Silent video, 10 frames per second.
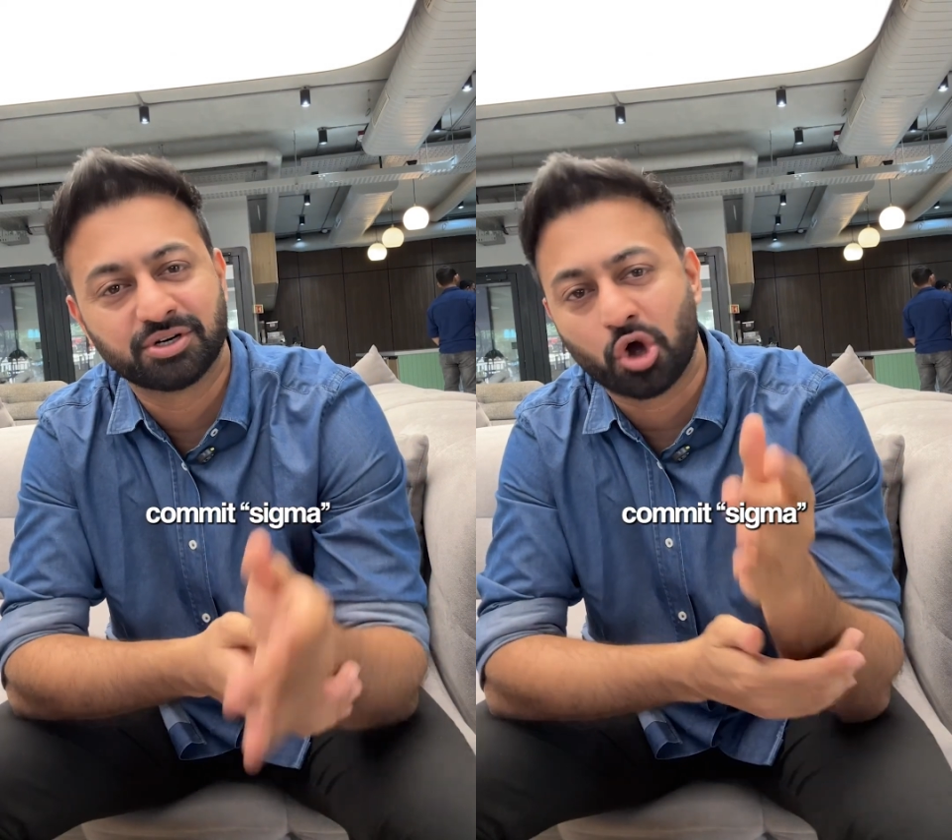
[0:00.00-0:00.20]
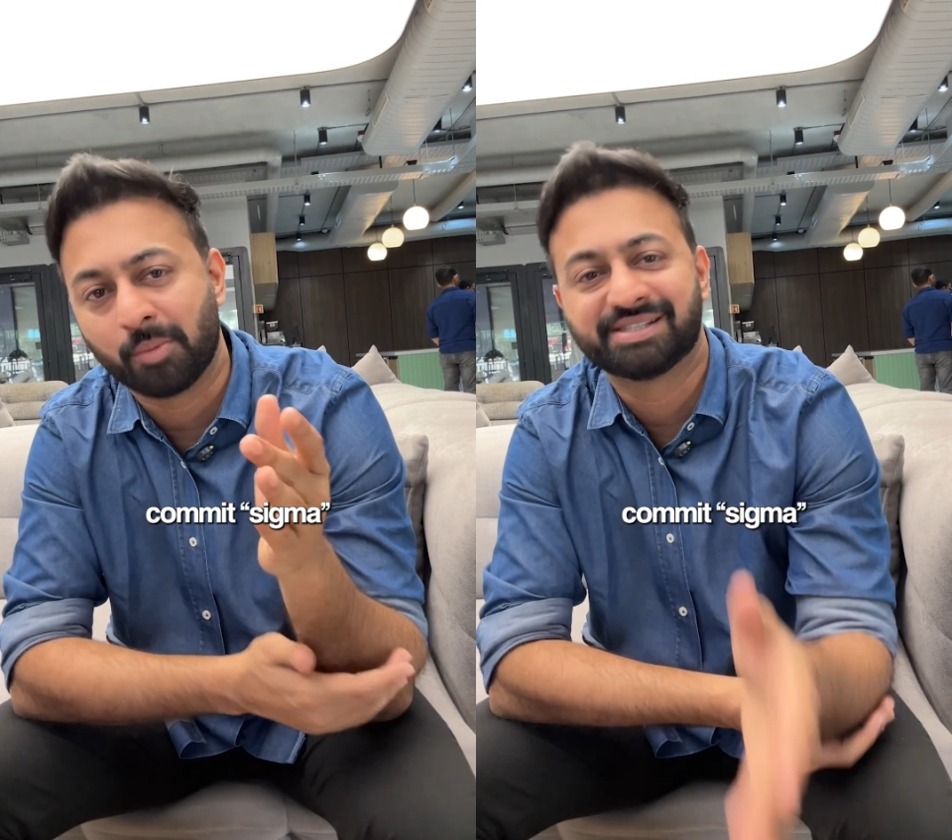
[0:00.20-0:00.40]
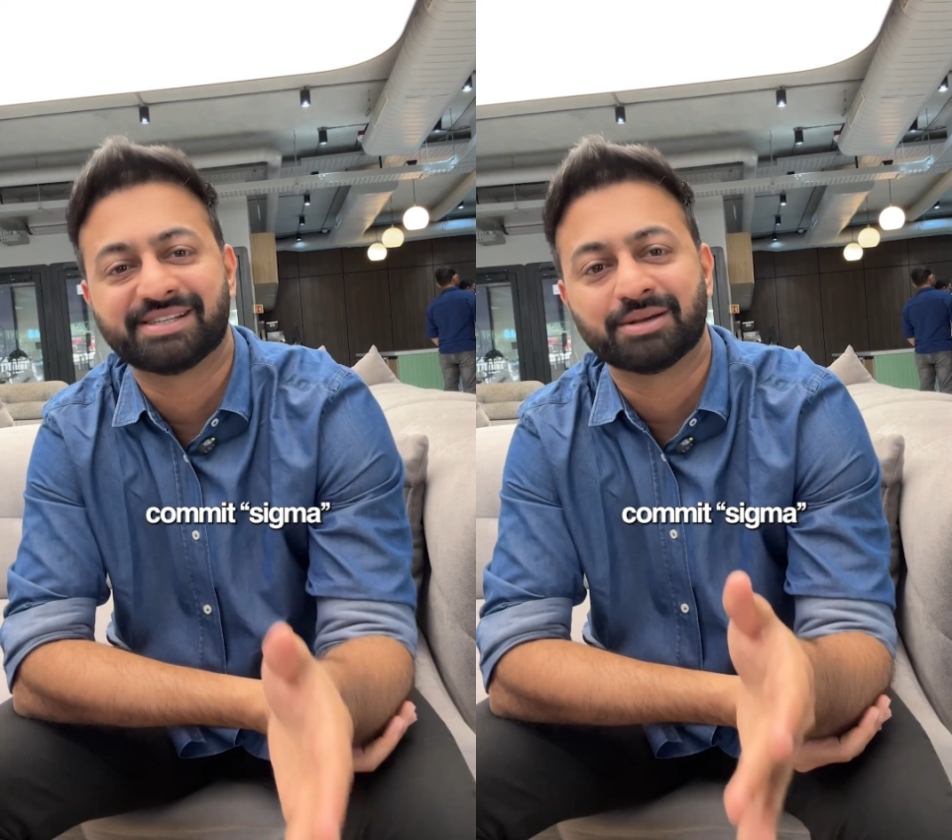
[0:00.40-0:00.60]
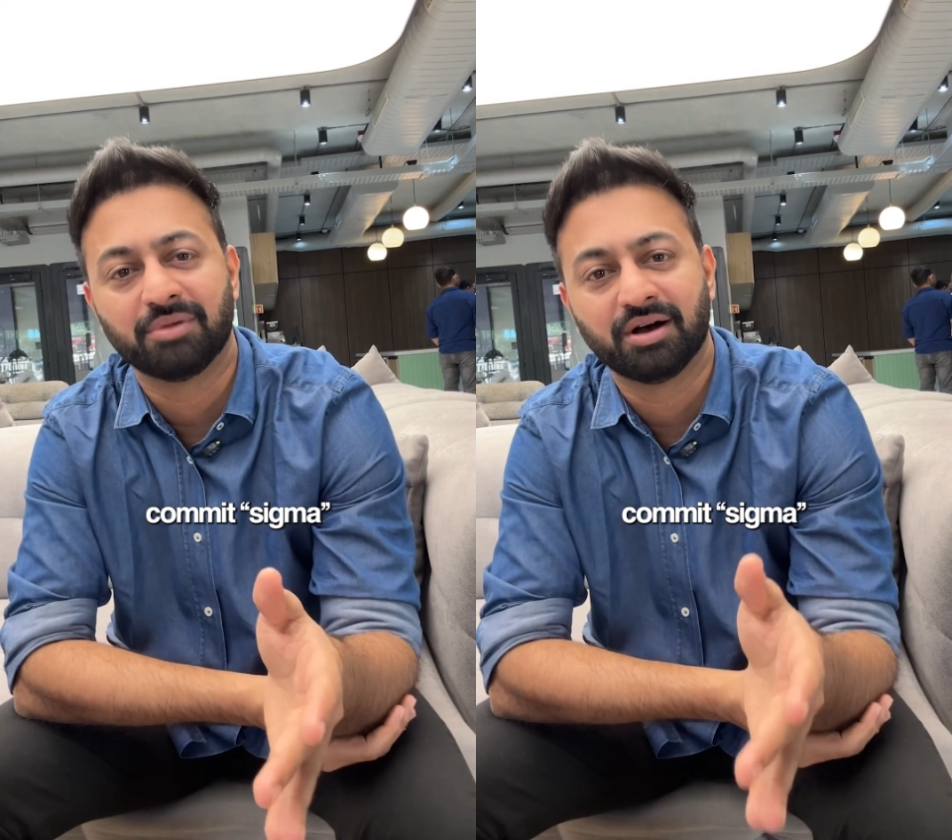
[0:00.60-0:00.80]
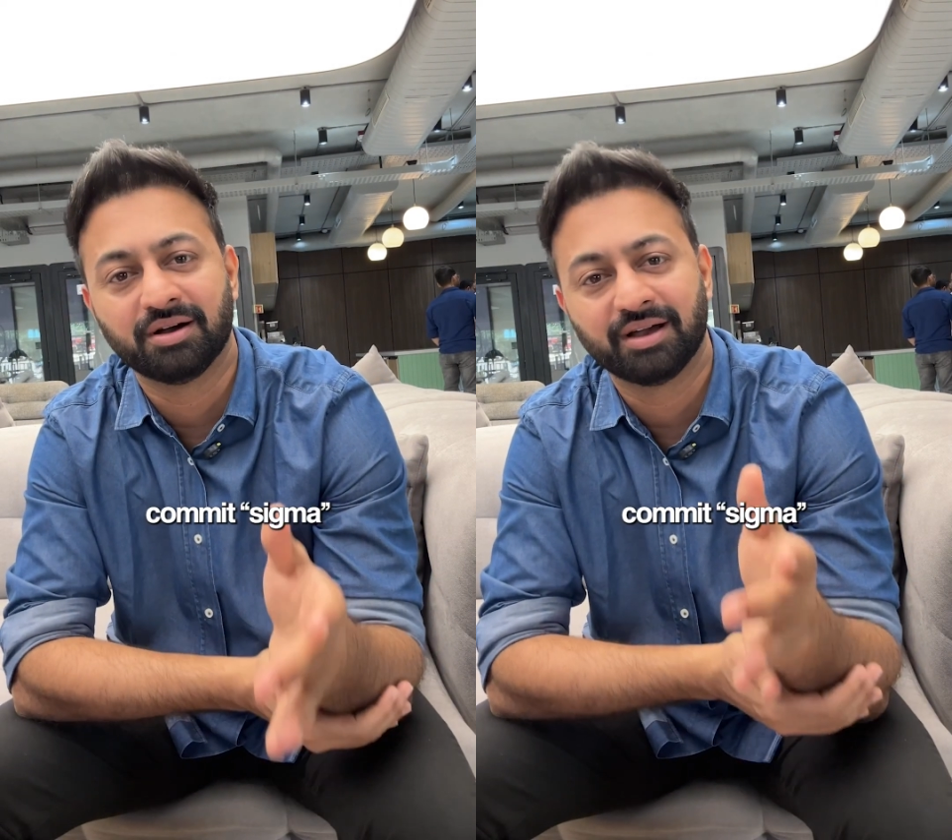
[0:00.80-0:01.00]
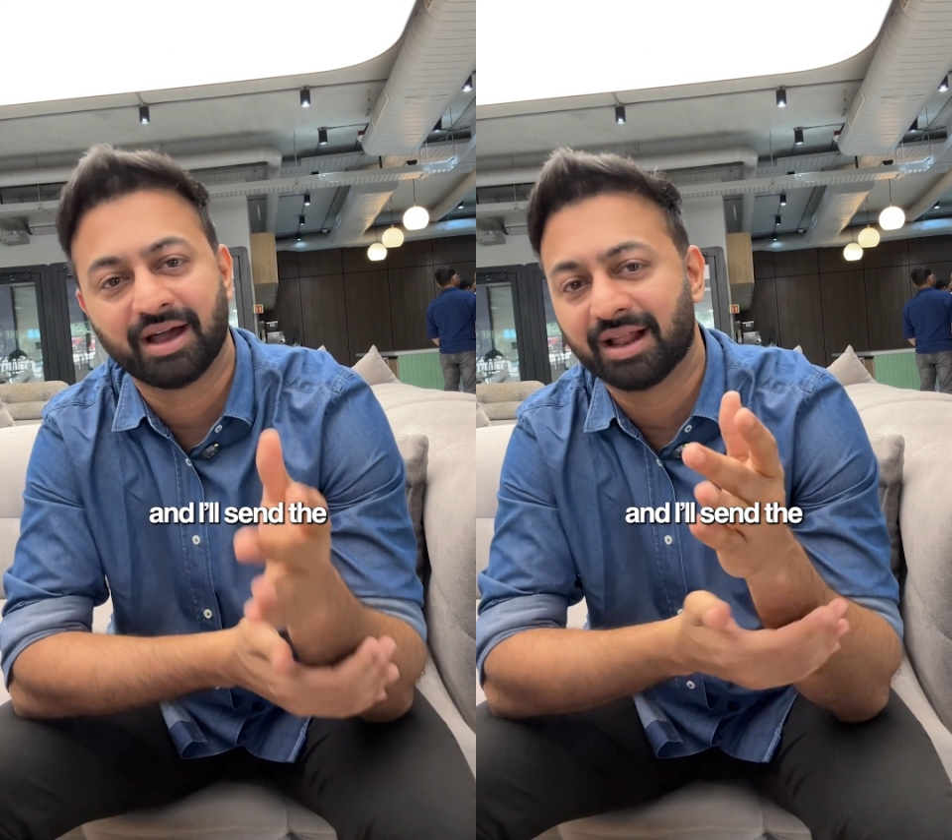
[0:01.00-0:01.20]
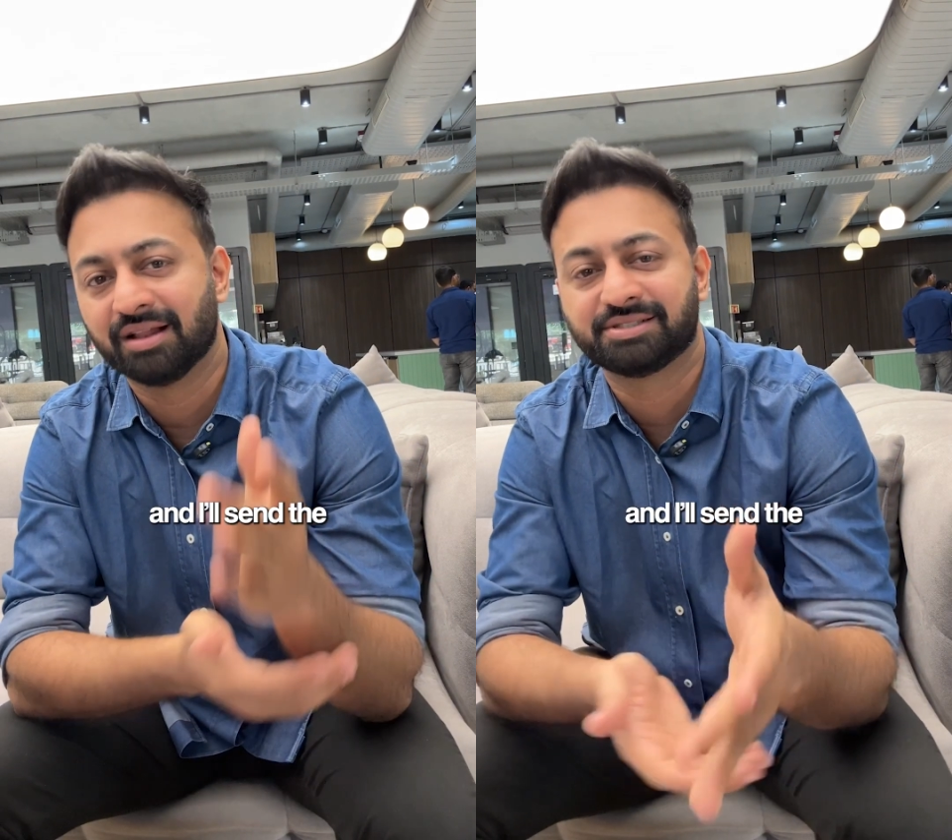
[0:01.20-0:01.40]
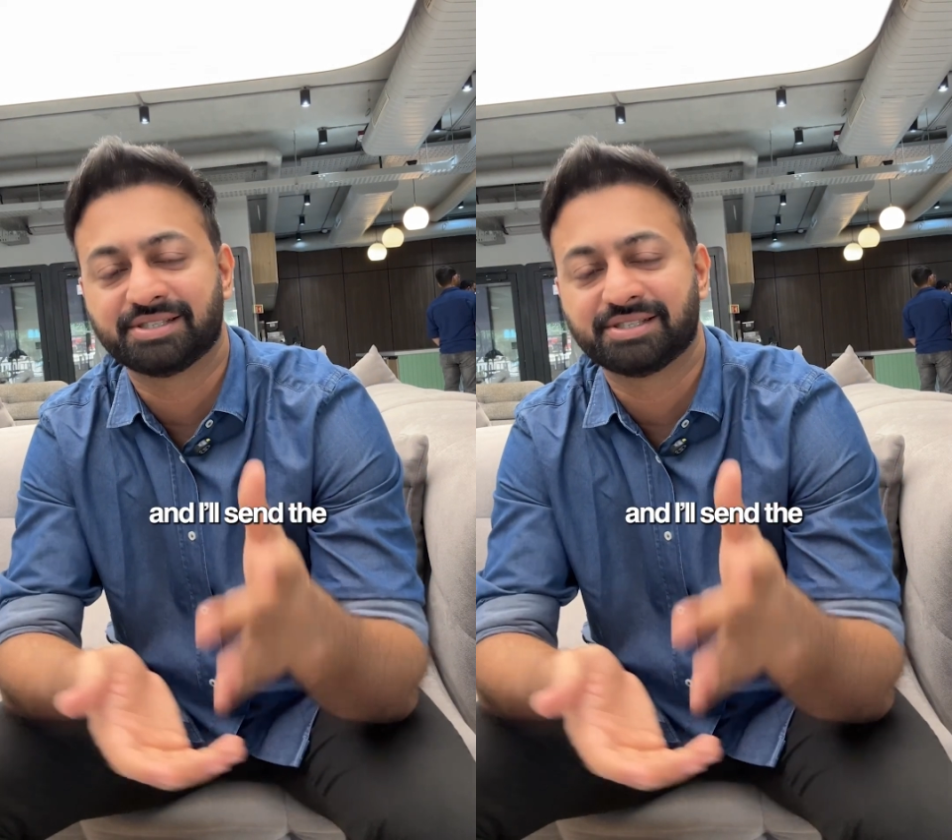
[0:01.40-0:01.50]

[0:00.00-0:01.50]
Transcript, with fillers: comment Sigma and I'll